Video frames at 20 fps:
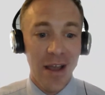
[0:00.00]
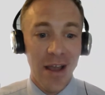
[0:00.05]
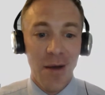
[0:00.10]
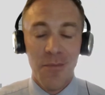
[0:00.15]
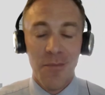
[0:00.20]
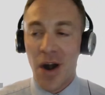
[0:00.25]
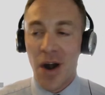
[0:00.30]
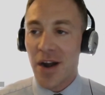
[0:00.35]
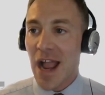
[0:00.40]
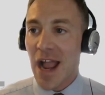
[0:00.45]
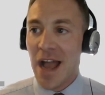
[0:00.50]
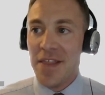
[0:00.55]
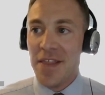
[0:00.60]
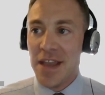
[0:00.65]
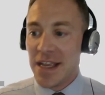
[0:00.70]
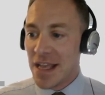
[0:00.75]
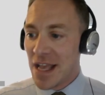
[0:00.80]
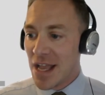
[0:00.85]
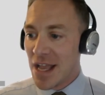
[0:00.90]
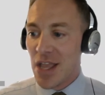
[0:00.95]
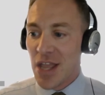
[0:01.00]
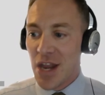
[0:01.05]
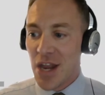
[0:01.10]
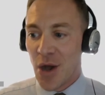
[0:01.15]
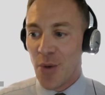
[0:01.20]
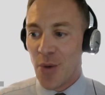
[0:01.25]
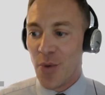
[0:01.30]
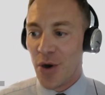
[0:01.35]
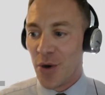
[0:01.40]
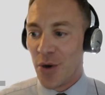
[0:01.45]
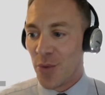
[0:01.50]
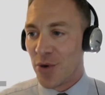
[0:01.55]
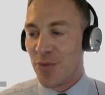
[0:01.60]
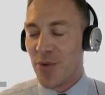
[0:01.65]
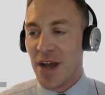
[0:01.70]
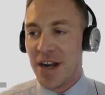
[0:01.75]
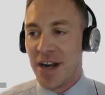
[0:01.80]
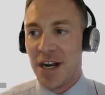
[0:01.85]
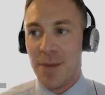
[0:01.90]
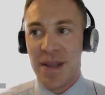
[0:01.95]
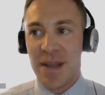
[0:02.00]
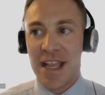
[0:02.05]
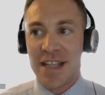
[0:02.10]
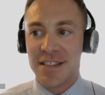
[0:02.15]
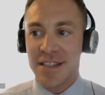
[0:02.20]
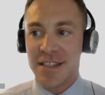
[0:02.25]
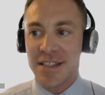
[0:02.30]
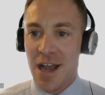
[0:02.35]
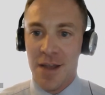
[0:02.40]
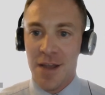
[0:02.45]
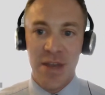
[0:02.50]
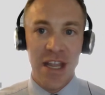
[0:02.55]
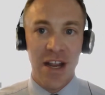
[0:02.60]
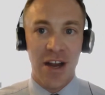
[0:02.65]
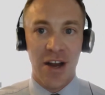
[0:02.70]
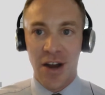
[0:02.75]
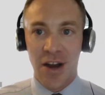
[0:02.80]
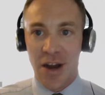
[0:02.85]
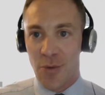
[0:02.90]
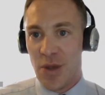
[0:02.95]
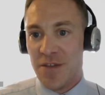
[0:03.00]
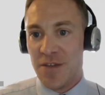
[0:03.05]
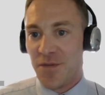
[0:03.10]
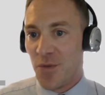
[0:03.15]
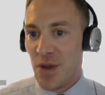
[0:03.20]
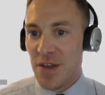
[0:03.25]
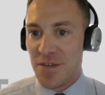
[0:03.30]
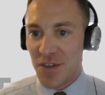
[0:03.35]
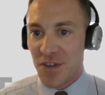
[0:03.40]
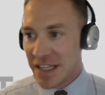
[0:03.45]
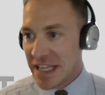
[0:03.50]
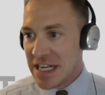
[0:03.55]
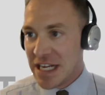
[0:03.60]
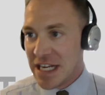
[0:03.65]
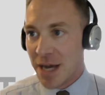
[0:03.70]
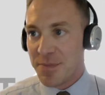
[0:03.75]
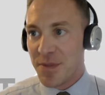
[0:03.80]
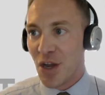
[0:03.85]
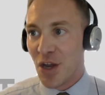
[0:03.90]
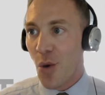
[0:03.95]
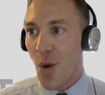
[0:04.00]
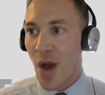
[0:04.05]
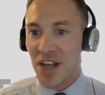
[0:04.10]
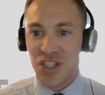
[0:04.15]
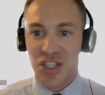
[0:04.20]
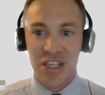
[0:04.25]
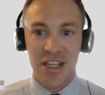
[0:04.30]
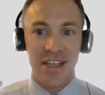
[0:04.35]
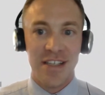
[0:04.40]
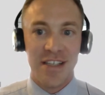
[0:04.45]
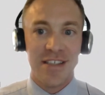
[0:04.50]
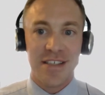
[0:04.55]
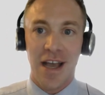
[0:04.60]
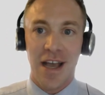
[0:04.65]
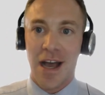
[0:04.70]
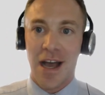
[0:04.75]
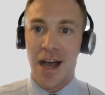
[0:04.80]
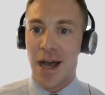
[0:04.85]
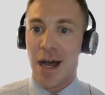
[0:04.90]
Mark, I think, we're running up against time here. We've cleaned up the questions.